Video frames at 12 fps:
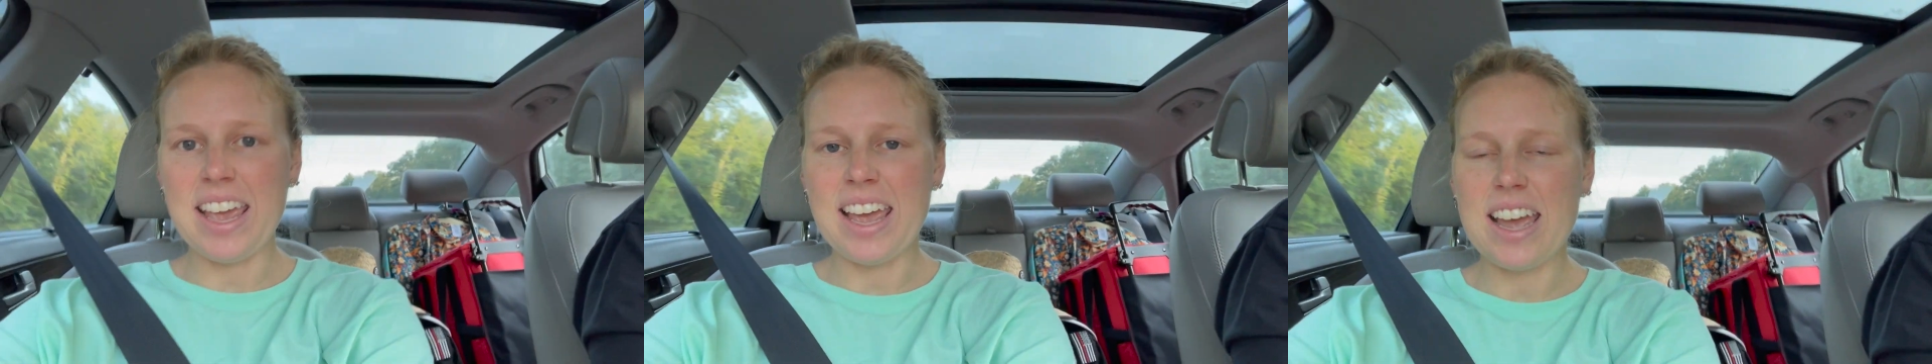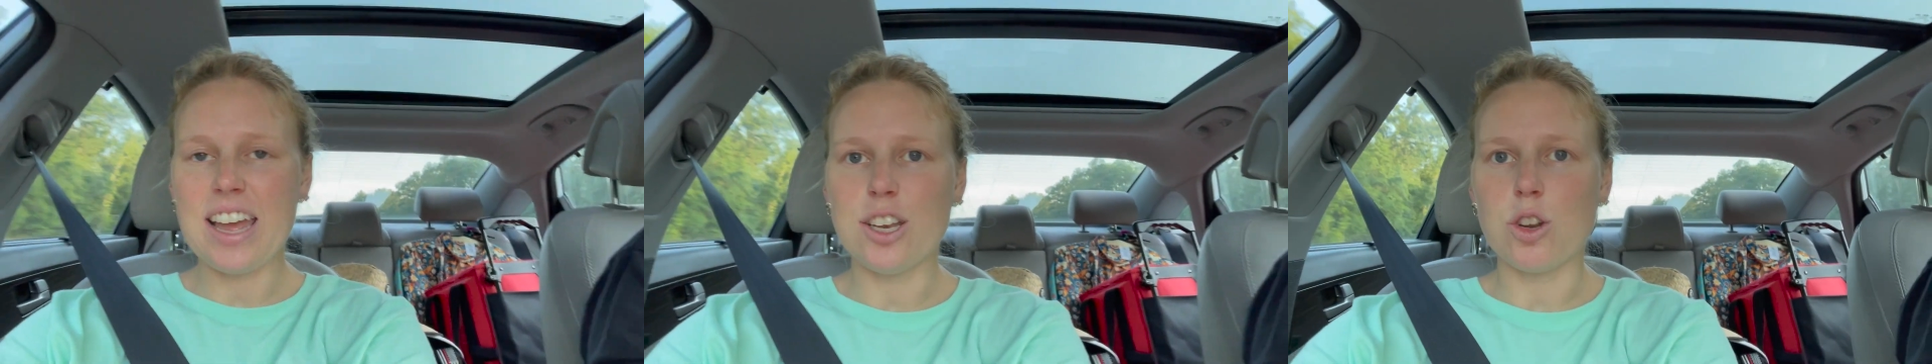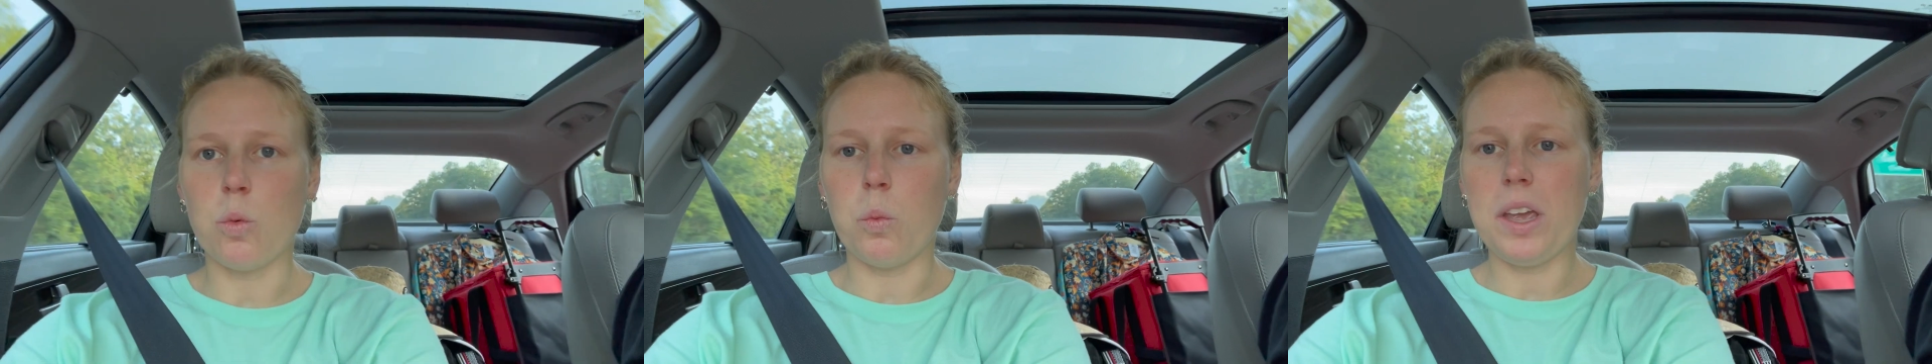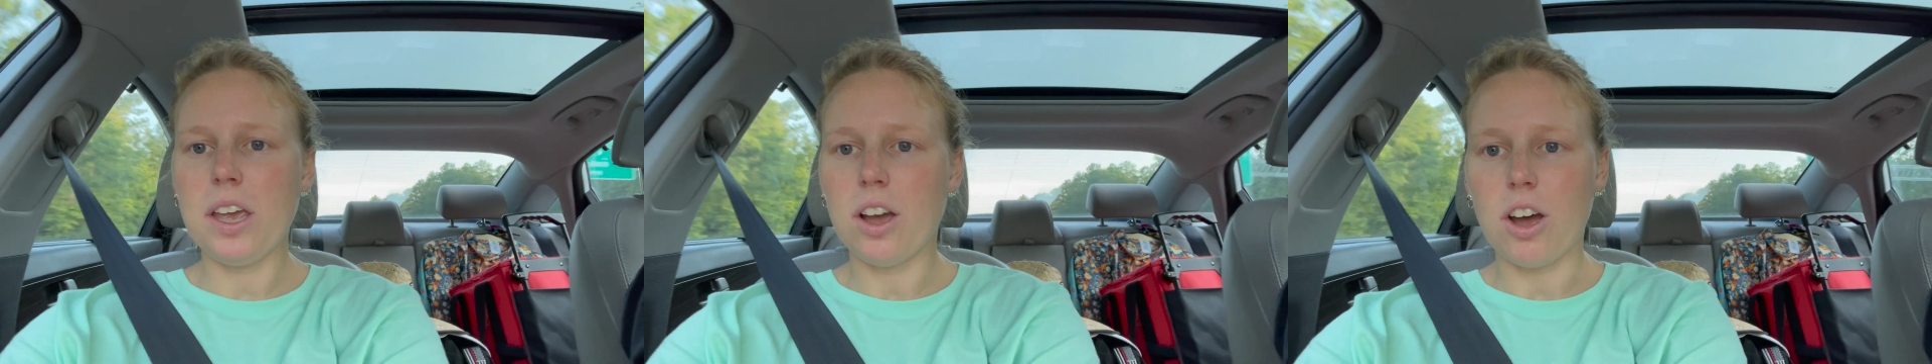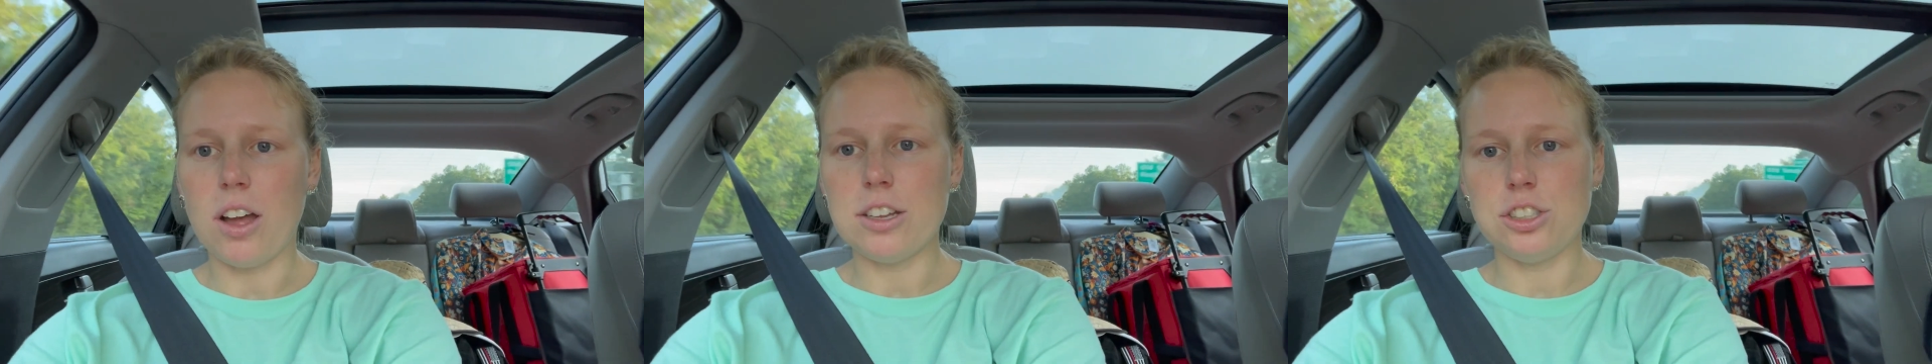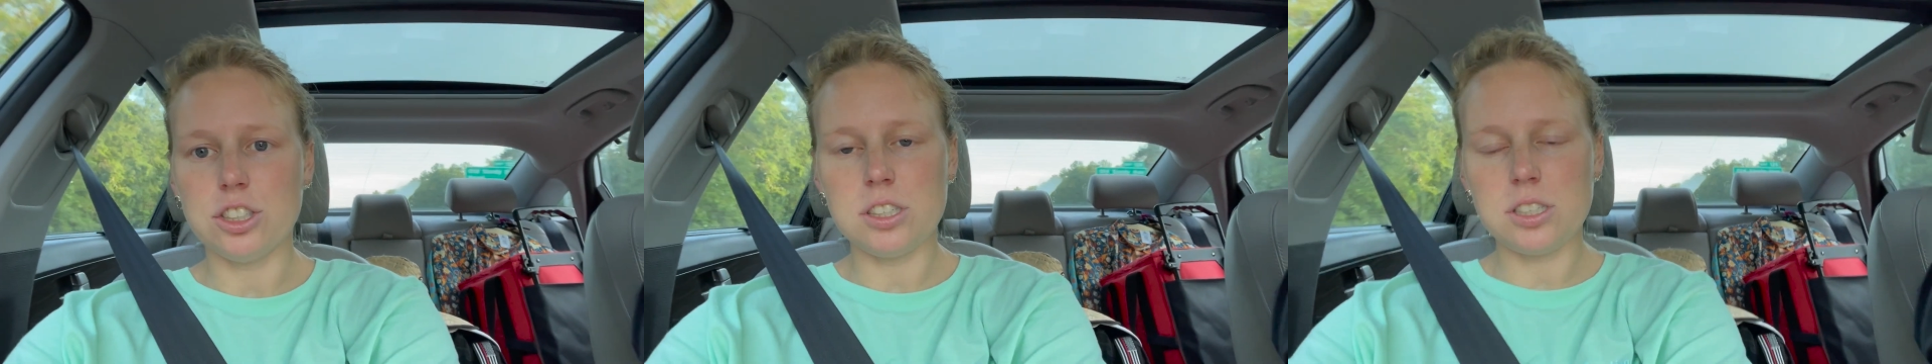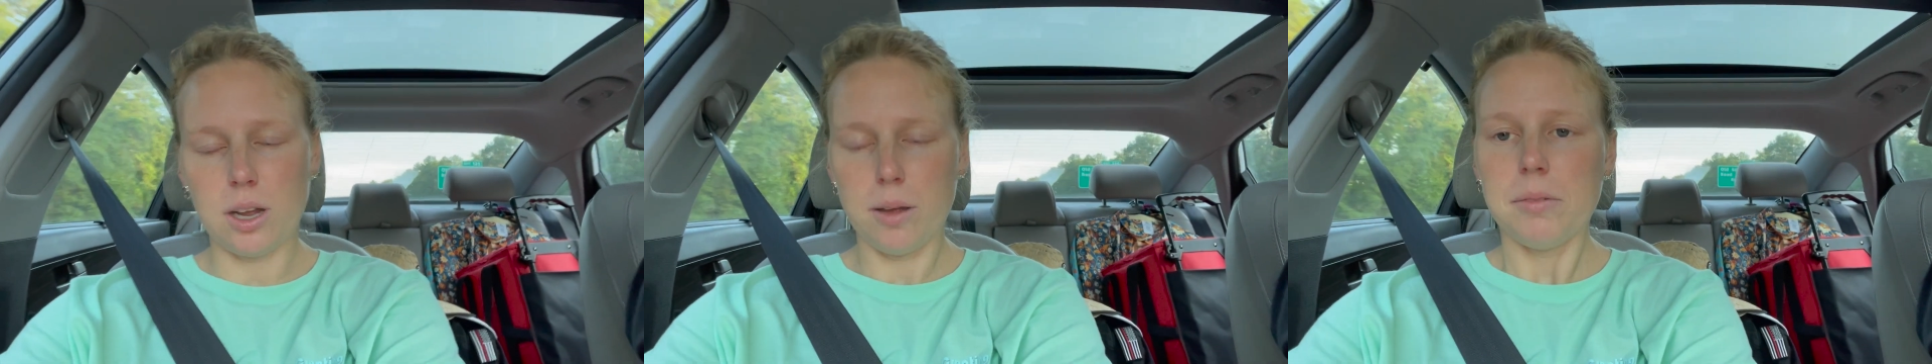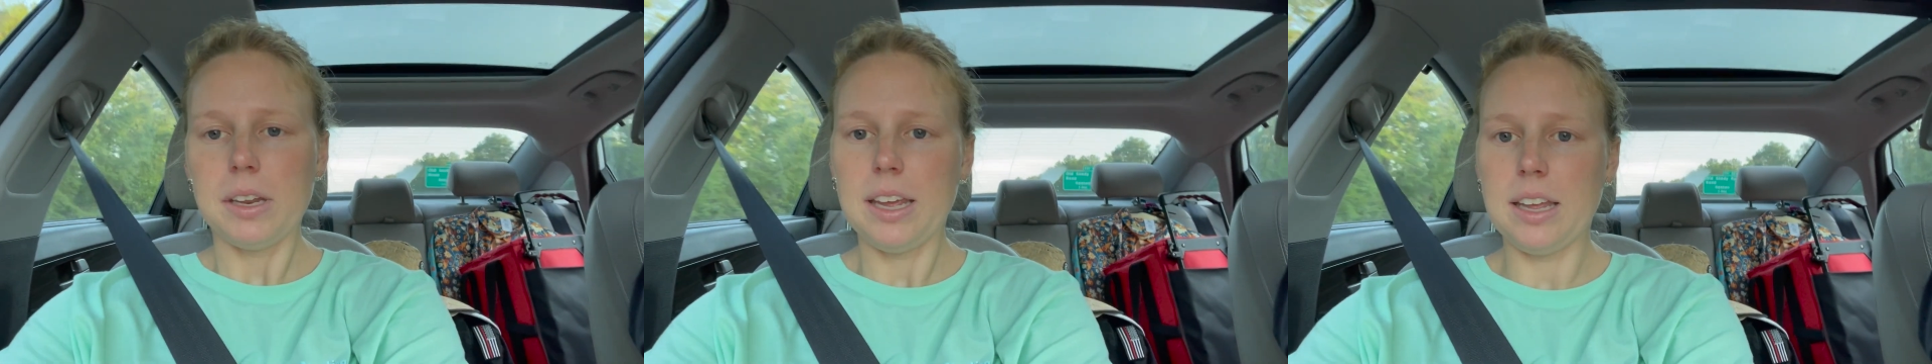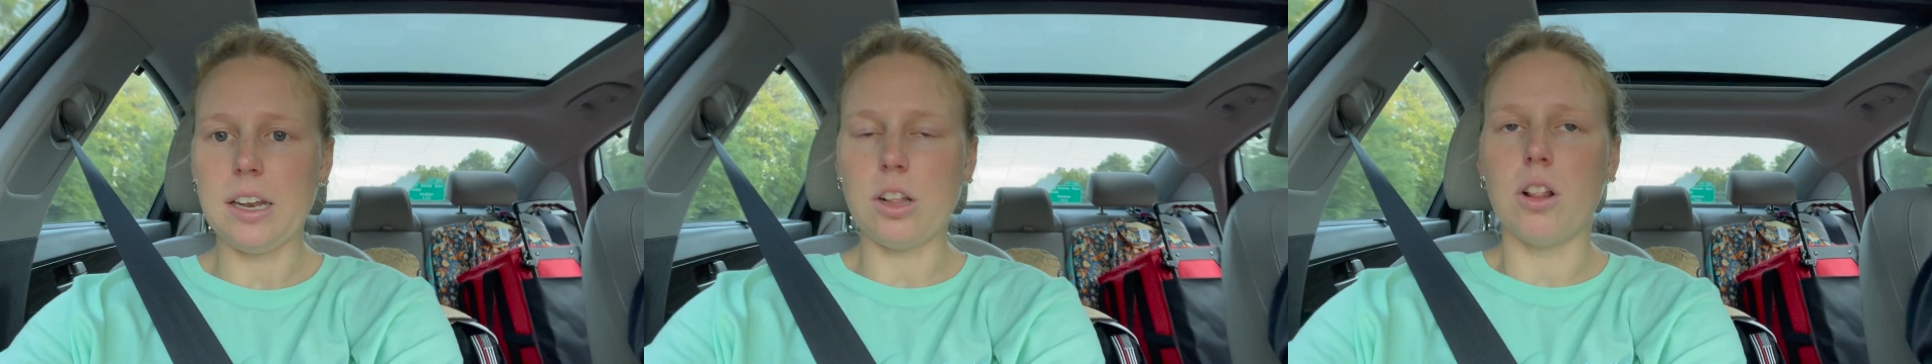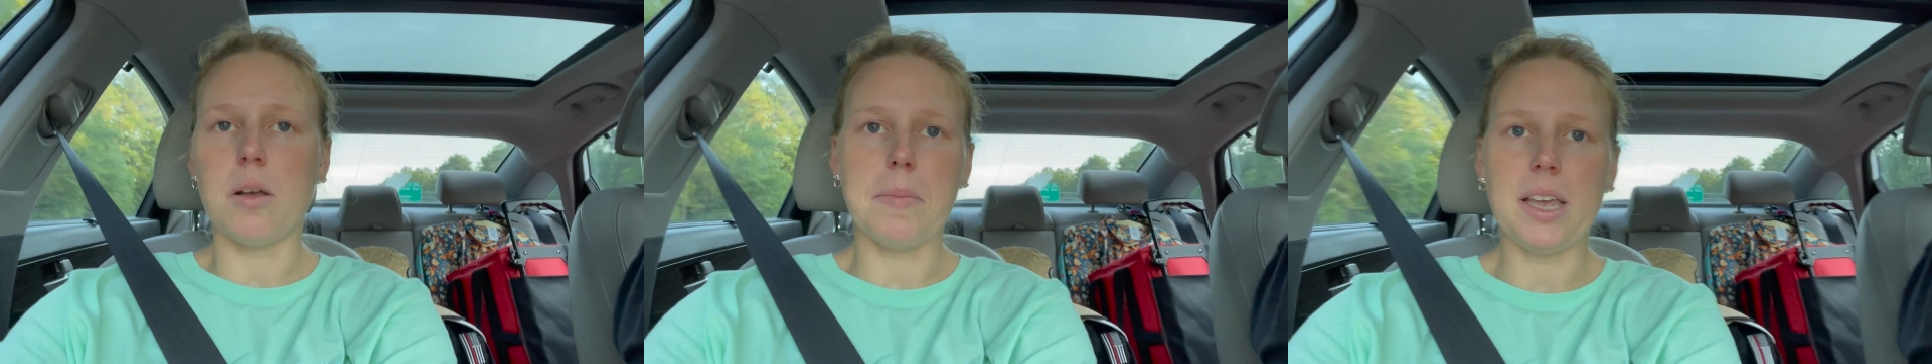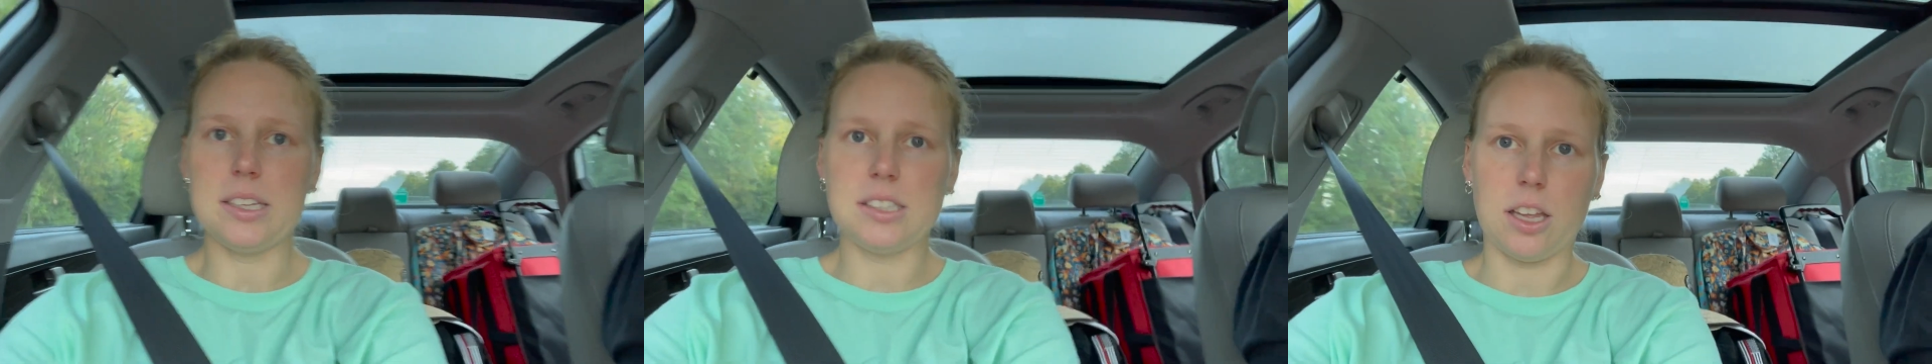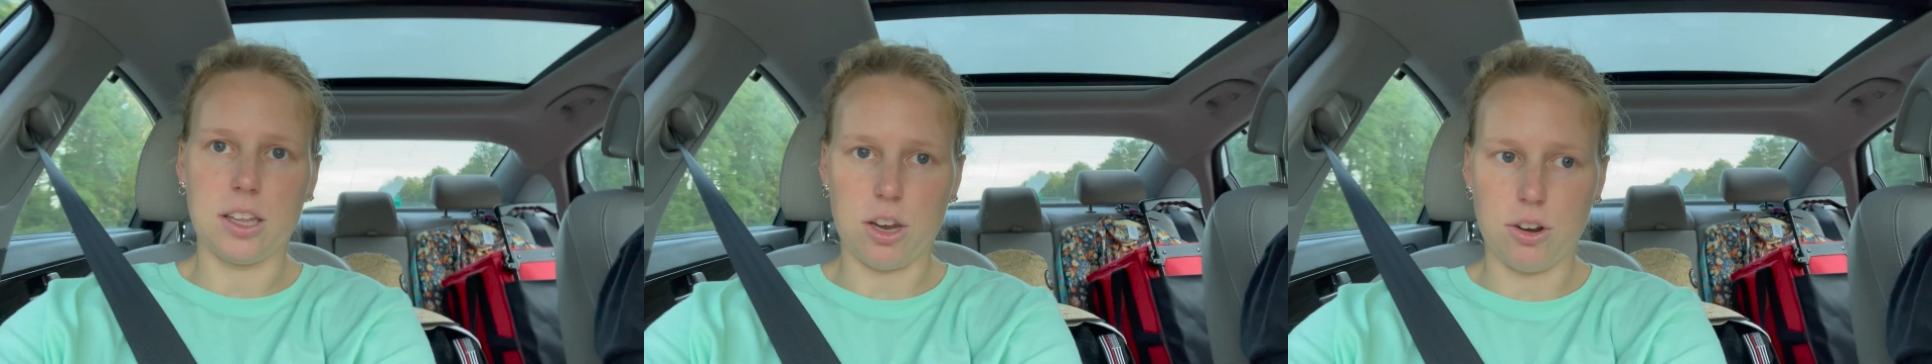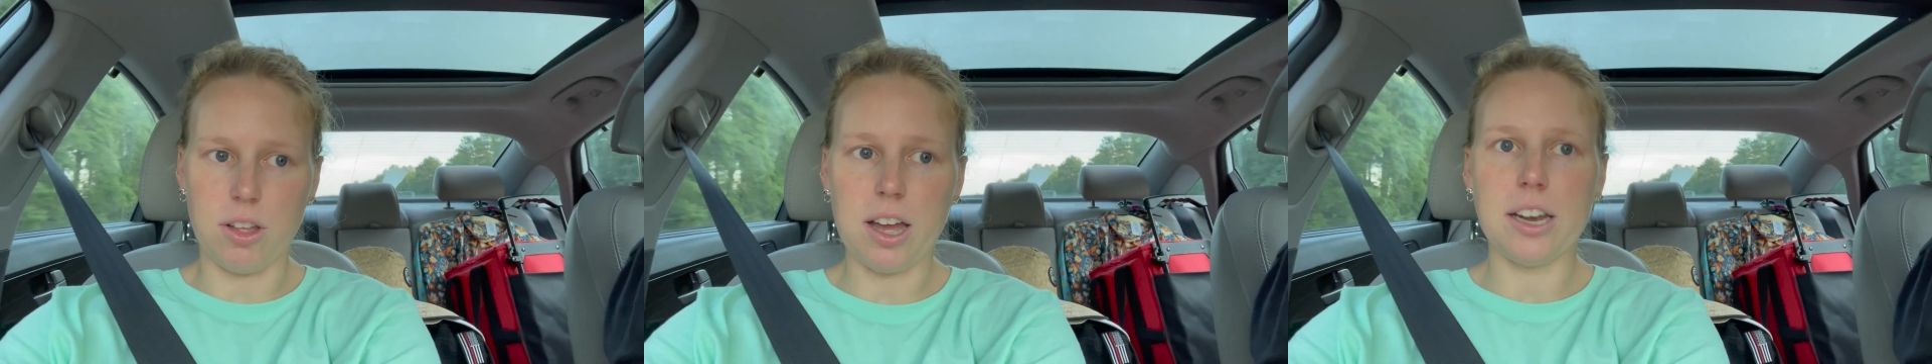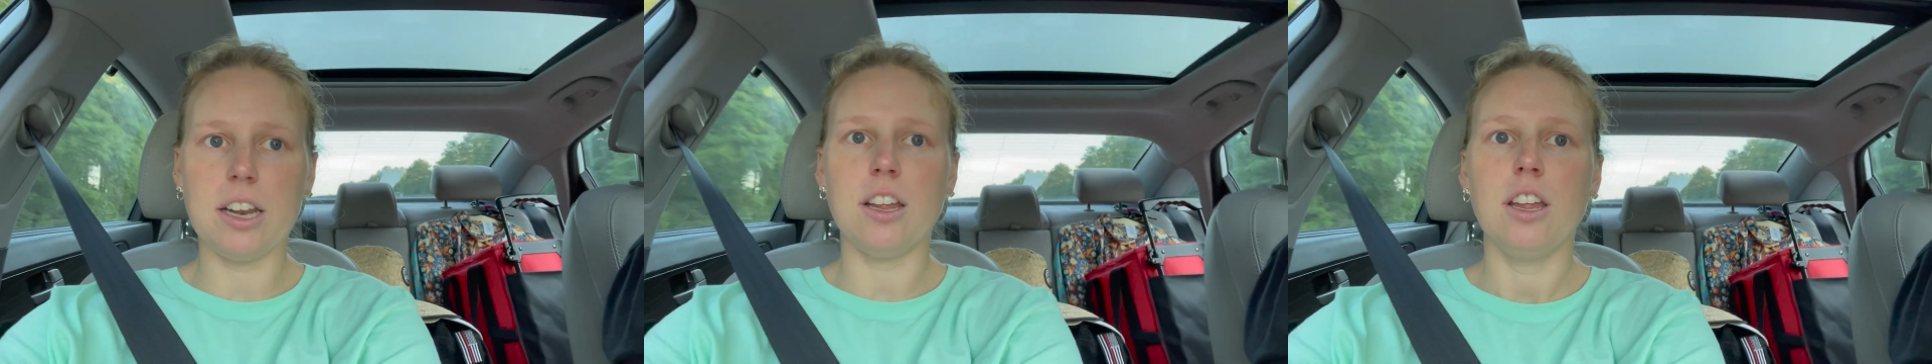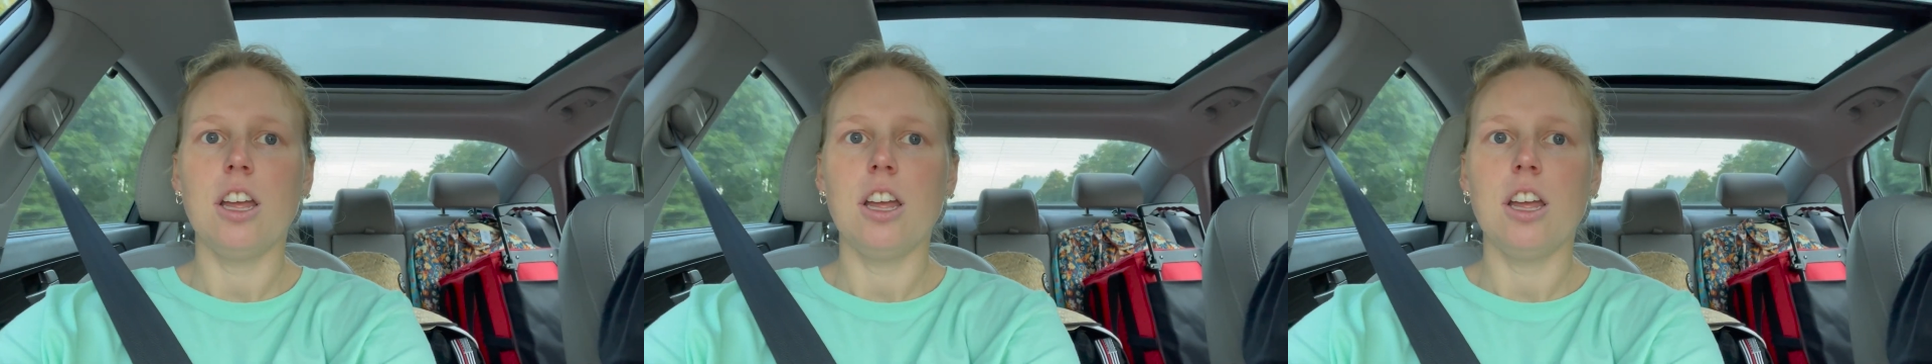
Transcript: And we just stopped in Columbia, South Carolina,